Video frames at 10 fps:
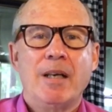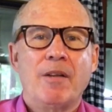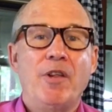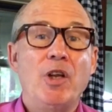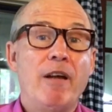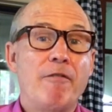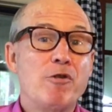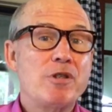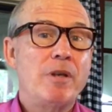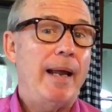the
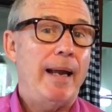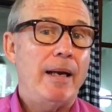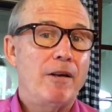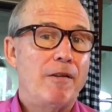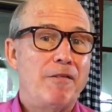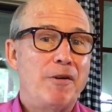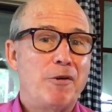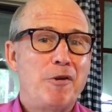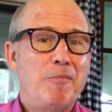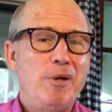lover's lane of their
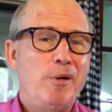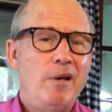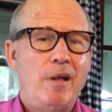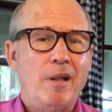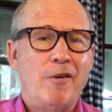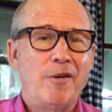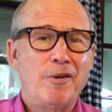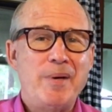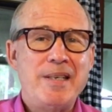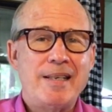community there in
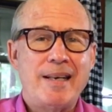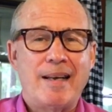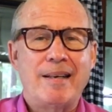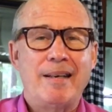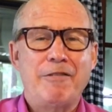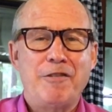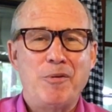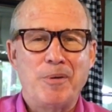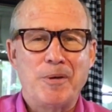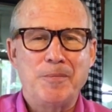Louisiana, if
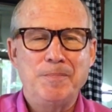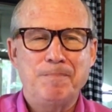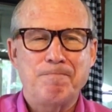you will.